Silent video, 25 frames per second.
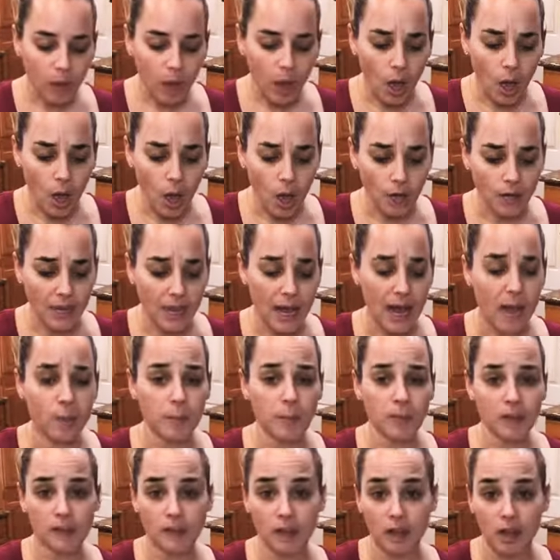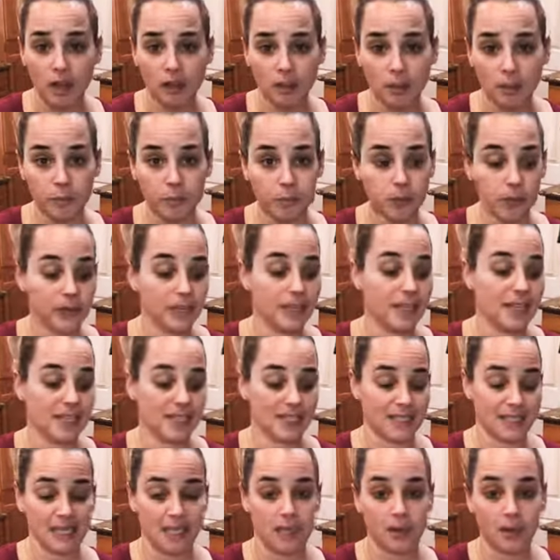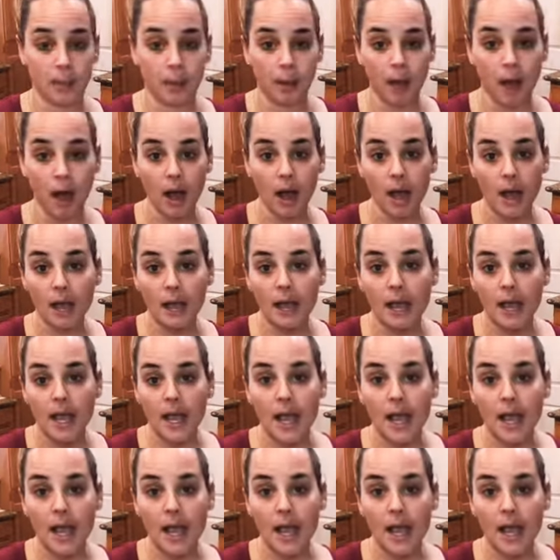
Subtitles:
on how much volume there is I see in the pot.